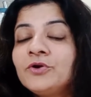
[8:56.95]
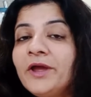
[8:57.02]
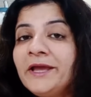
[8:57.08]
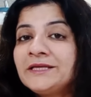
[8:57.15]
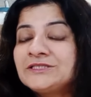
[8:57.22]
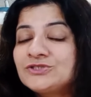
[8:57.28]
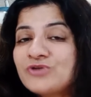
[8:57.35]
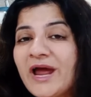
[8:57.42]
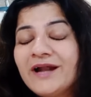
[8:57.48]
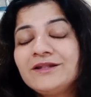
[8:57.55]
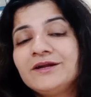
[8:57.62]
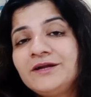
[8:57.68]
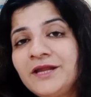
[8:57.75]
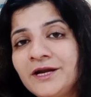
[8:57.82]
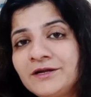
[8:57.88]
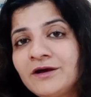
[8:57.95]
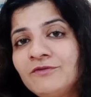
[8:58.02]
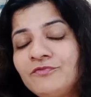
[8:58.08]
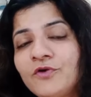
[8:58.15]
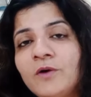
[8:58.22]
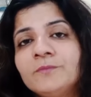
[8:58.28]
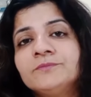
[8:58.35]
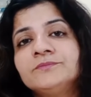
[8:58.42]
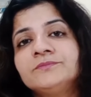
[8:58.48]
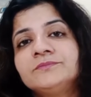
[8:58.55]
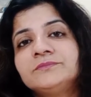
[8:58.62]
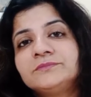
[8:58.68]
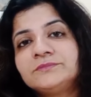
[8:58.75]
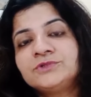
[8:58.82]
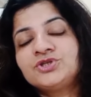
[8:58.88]
extract the data from
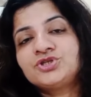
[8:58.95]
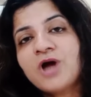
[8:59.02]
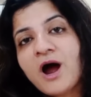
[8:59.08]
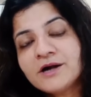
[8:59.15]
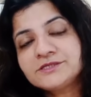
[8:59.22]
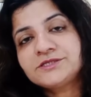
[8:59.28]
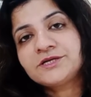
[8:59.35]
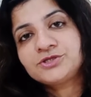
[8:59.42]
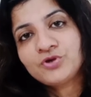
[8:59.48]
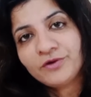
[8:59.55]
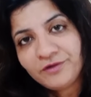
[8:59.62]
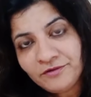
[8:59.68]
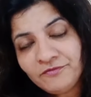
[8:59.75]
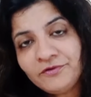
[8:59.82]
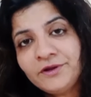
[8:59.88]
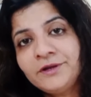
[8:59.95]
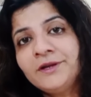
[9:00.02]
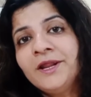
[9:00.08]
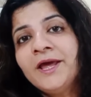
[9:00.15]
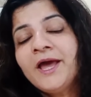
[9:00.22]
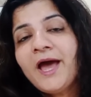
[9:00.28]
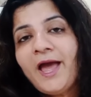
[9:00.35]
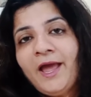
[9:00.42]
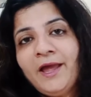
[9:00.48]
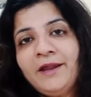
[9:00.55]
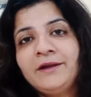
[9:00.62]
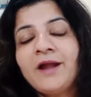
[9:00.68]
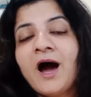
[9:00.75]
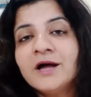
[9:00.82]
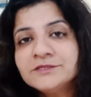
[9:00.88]
the charts that you're given
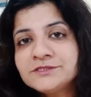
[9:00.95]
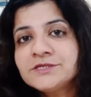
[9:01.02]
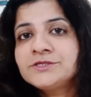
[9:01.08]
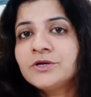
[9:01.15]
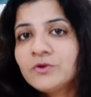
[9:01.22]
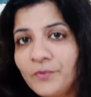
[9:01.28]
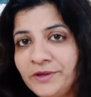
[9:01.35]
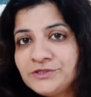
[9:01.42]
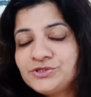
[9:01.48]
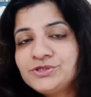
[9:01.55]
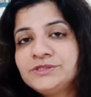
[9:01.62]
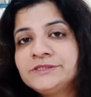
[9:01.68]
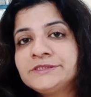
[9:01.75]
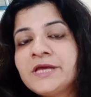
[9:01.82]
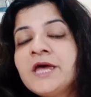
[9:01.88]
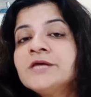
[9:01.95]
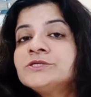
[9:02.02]
and answer your questions.